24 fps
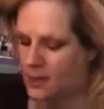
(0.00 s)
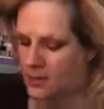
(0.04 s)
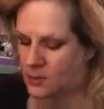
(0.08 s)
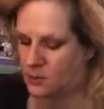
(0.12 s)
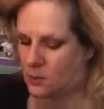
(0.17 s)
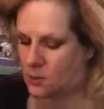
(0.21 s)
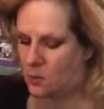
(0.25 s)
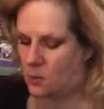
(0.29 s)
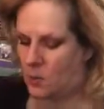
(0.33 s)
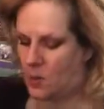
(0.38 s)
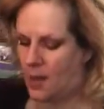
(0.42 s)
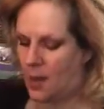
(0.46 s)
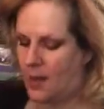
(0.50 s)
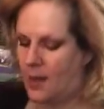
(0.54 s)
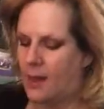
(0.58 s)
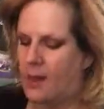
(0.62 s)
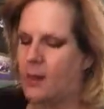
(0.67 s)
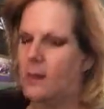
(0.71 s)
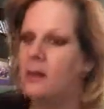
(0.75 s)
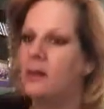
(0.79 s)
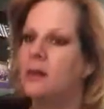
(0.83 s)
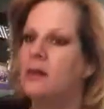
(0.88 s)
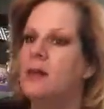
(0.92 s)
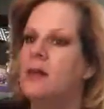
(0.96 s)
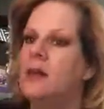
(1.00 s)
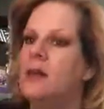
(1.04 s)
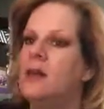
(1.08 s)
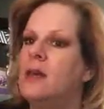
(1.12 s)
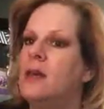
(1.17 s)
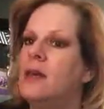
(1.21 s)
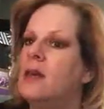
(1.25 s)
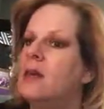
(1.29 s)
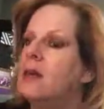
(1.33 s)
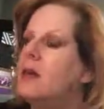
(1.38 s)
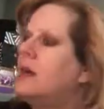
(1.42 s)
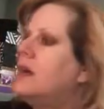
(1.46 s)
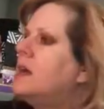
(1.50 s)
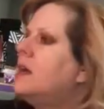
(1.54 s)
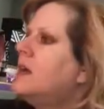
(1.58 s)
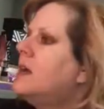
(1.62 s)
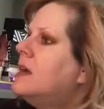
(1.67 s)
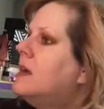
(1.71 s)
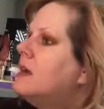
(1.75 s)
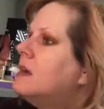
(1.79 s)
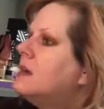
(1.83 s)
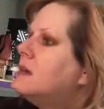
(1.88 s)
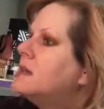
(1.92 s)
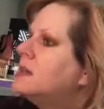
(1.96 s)
as well.
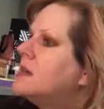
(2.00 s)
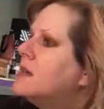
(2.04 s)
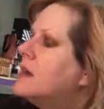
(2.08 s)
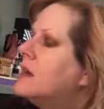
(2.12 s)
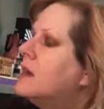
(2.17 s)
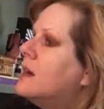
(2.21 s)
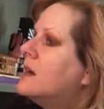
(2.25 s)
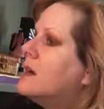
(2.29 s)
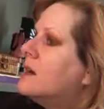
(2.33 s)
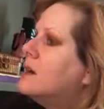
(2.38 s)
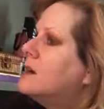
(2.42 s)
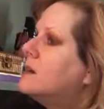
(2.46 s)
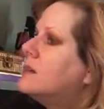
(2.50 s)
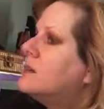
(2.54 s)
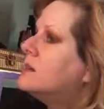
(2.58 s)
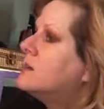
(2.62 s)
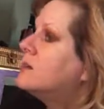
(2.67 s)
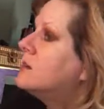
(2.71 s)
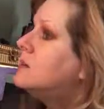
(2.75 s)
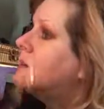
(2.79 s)
And